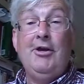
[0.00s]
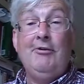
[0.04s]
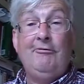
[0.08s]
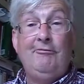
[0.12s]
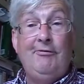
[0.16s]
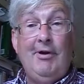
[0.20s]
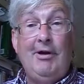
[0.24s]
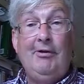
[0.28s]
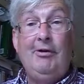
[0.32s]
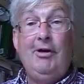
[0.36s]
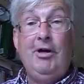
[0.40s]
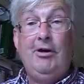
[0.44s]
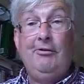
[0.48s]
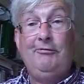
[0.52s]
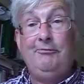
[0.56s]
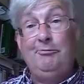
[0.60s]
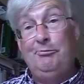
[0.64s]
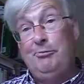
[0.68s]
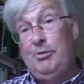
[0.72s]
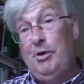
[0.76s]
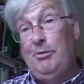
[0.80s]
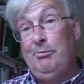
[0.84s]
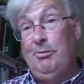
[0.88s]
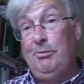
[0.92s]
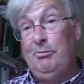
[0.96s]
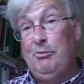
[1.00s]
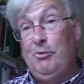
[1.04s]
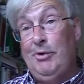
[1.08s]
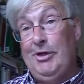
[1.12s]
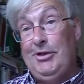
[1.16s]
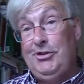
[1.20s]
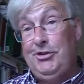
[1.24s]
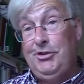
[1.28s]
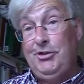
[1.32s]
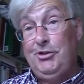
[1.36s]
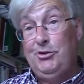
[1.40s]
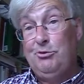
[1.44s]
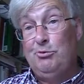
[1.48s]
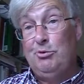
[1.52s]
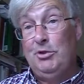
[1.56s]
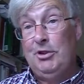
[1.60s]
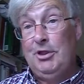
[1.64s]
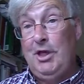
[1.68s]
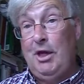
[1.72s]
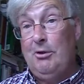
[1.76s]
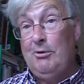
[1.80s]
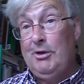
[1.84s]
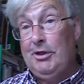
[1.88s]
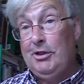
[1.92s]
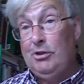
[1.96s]
Very often problem questions will
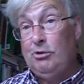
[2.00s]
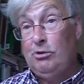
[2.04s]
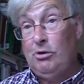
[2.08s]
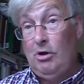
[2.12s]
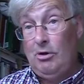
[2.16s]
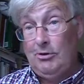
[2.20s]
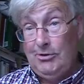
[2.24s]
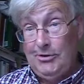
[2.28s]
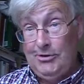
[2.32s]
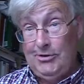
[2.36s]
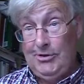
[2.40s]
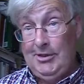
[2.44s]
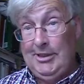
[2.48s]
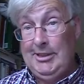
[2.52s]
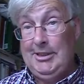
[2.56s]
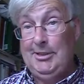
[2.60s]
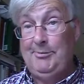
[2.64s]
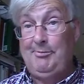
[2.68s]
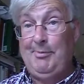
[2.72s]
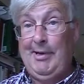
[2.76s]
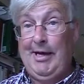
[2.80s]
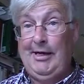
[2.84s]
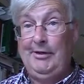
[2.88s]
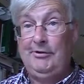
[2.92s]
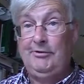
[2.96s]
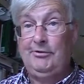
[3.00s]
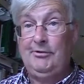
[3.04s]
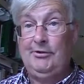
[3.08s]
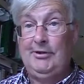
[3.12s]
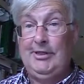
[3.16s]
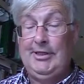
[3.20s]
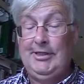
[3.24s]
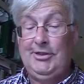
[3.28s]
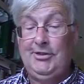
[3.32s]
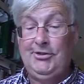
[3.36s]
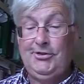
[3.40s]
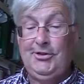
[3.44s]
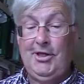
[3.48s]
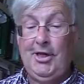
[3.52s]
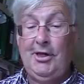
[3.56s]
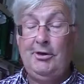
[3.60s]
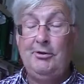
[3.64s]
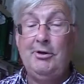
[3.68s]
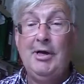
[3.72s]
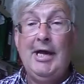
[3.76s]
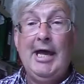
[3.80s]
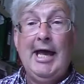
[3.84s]
go across these boundaries. So